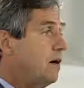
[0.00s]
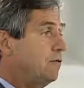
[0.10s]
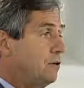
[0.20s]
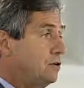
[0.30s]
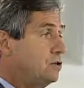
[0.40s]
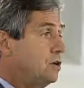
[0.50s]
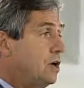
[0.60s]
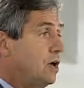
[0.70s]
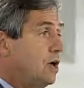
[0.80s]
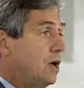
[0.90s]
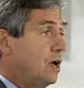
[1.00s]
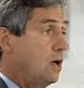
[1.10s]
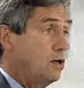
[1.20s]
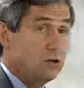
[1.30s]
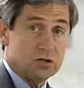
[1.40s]
federal stimulus
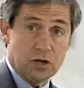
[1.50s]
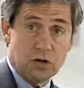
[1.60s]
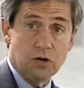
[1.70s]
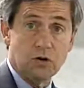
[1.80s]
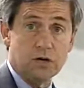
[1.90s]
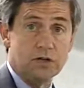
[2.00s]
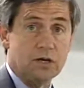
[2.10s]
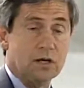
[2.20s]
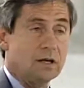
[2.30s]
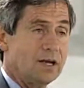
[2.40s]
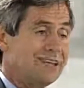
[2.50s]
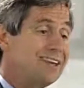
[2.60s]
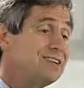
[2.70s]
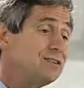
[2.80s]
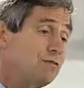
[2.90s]
package, possibly
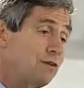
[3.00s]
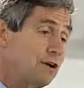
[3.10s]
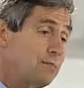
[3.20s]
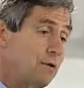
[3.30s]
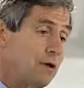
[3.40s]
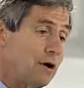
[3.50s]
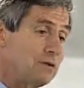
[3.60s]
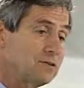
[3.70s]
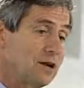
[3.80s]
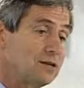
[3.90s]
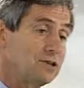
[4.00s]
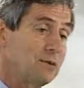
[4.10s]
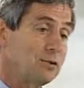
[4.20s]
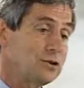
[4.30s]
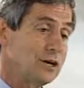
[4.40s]
even more than a trillion
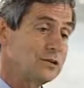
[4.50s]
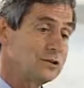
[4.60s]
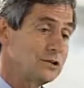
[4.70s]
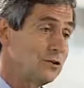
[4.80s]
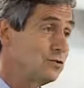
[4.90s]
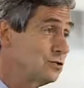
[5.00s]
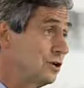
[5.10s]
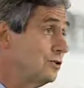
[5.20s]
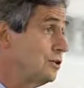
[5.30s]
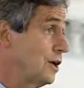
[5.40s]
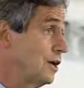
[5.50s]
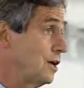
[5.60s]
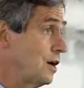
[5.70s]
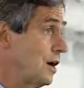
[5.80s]
dollars. But here's the problem